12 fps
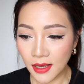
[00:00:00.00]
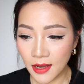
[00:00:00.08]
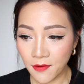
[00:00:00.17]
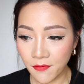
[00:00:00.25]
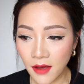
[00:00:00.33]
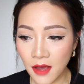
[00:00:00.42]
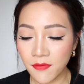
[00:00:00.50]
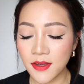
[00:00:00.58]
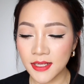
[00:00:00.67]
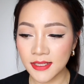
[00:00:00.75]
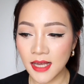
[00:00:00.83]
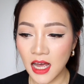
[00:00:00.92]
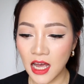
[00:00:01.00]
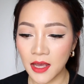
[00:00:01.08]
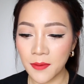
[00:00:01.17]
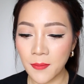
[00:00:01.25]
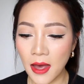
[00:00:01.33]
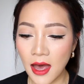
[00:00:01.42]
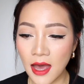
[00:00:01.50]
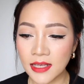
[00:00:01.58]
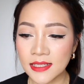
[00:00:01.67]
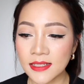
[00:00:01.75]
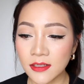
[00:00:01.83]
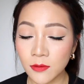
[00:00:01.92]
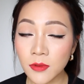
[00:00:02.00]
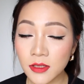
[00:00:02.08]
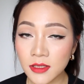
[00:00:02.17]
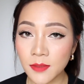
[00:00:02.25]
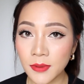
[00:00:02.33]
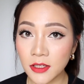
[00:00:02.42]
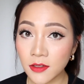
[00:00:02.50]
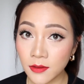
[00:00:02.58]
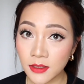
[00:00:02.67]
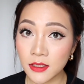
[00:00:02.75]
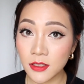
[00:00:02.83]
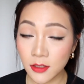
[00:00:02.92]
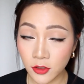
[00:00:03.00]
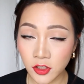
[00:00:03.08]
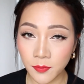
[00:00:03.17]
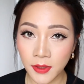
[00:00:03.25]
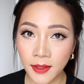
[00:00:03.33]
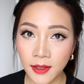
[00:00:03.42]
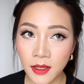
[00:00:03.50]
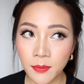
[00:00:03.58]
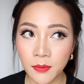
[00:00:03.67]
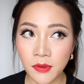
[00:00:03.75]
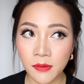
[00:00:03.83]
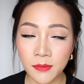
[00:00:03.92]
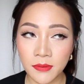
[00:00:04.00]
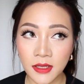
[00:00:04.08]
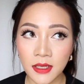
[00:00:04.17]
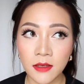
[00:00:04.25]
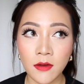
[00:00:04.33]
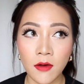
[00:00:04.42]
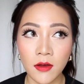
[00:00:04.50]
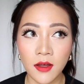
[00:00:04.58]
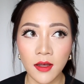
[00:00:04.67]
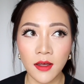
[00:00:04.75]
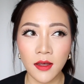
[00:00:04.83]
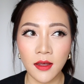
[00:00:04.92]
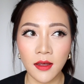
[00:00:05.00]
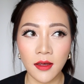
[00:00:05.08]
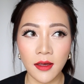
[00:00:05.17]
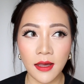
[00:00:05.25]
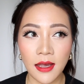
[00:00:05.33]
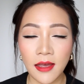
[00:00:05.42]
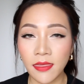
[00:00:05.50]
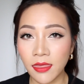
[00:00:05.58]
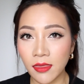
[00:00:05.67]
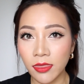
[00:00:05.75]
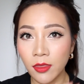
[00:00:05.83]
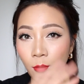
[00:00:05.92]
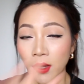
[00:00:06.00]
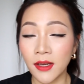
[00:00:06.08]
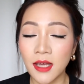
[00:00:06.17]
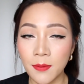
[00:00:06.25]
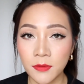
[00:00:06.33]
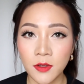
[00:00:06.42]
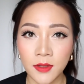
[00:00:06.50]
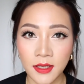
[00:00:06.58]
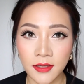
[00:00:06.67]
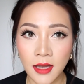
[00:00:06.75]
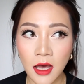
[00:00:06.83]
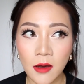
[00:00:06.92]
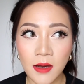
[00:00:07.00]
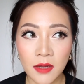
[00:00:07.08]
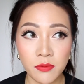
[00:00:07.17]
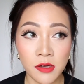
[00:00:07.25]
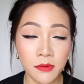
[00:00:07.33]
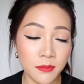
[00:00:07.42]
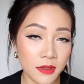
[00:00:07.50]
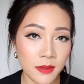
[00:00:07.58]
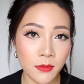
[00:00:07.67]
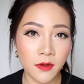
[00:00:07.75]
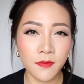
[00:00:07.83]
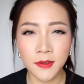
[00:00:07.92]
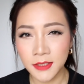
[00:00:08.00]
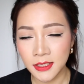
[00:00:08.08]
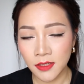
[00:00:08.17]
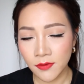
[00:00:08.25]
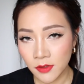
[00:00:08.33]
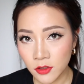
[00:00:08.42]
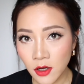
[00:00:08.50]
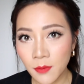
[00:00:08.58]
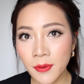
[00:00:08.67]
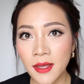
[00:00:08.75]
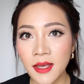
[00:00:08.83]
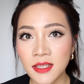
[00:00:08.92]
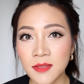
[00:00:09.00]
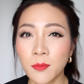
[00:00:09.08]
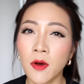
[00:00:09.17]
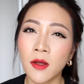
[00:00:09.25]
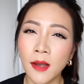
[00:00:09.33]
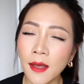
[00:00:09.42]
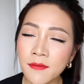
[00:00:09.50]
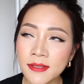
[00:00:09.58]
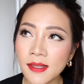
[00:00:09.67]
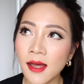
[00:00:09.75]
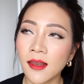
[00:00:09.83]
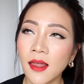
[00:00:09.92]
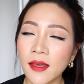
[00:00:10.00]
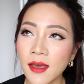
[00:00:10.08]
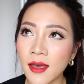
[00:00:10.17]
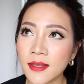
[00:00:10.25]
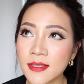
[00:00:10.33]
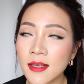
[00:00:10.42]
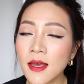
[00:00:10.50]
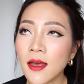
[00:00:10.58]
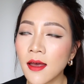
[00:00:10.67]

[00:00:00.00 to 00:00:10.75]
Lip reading: in 5 years' time, I still want to be doing social media, but probably not in the way that I'm doing it now. I'll probably move on to different topics, more lifestyle, I guess.